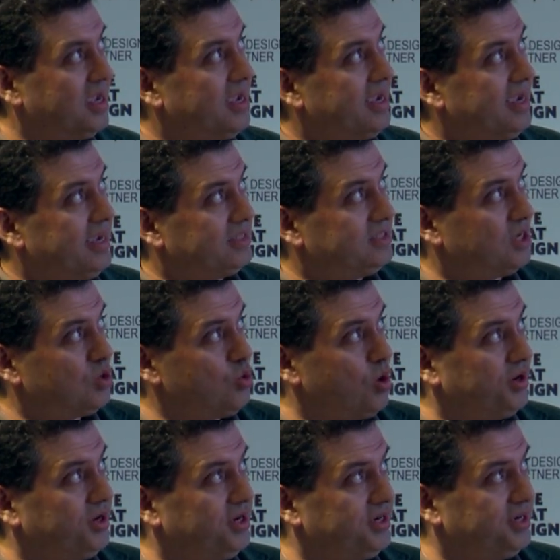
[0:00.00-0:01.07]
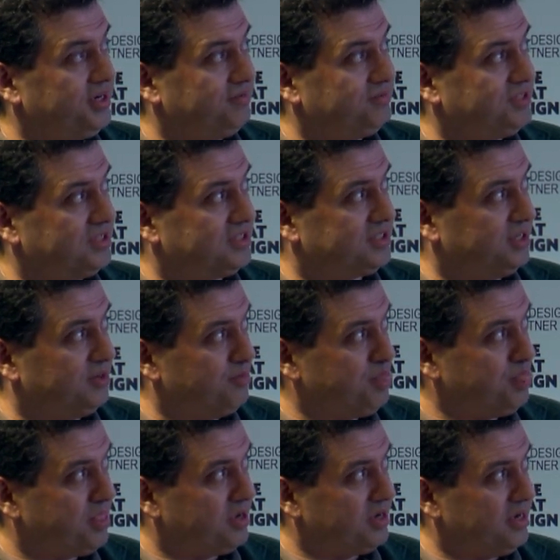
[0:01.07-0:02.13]
It's a quantitative system.
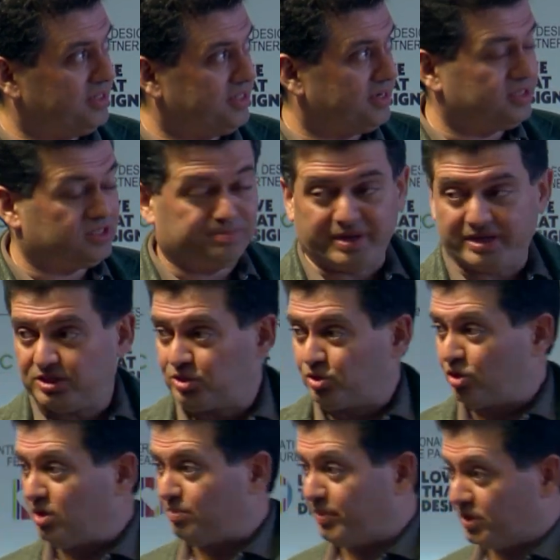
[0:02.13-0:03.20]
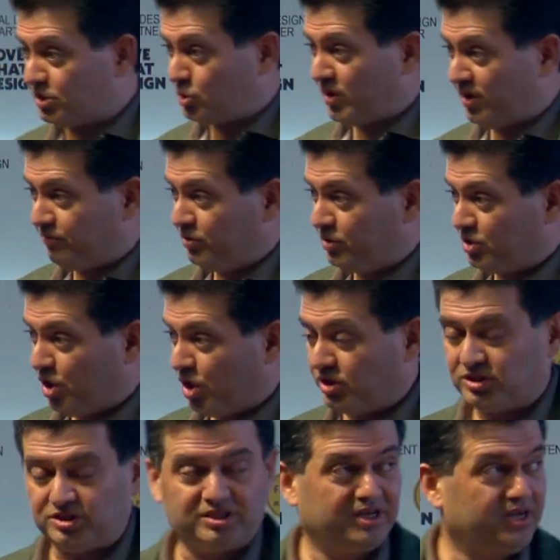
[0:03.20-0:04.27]
Either it's based on a per square foot
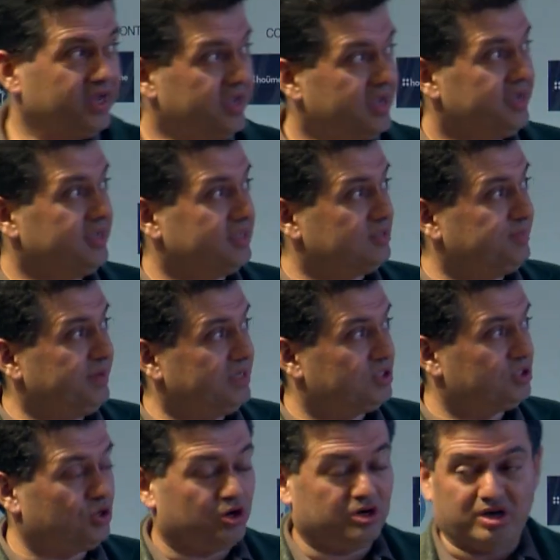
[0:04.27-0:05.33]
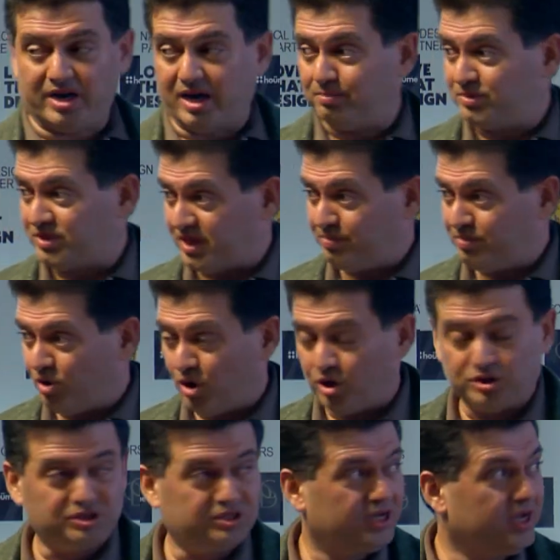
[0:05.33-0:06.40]
cost, it's based on a lump sum
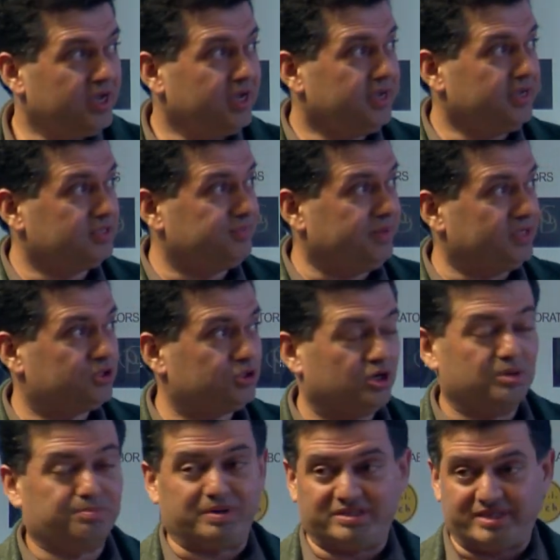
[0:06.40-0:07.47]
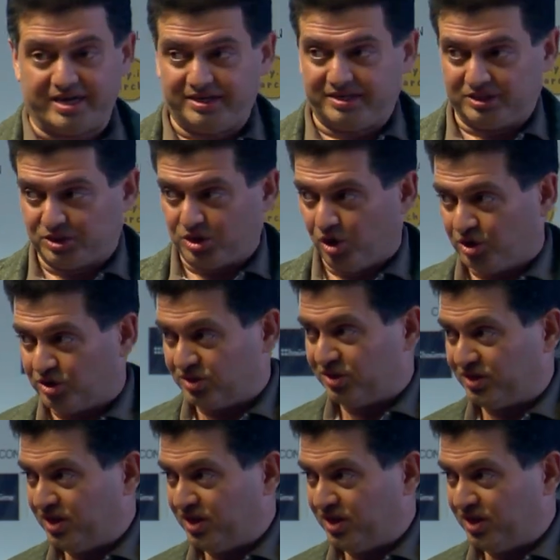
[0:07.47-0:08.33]
cost, it's based on a percentage cost.